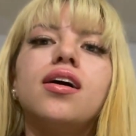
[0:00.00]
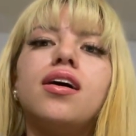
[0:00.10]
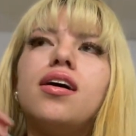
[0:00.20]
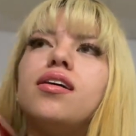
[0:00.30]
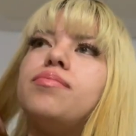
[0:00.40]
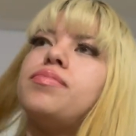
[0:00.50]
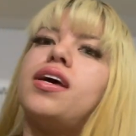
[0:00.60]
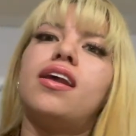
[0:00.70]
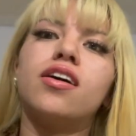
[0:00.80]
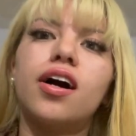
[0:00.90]

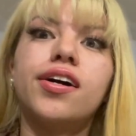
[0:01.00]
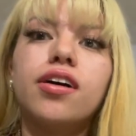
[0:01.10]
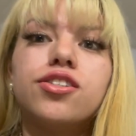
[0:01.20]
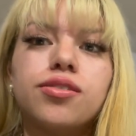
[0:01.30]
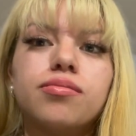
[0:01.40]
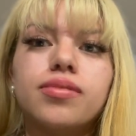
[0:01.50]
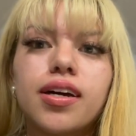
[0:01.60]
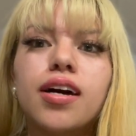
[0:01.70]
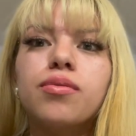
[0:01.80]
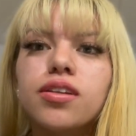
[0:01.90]
And I got you. Like,
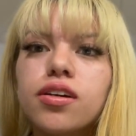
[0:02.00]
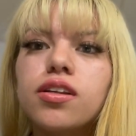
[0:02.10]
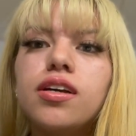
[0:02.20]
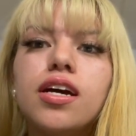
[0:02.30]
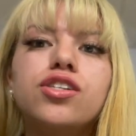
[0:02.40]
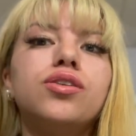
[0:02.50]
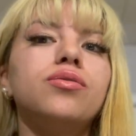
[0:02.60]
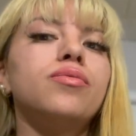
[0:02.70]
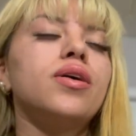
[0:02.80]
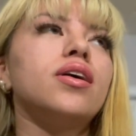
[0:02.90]
I will literally get you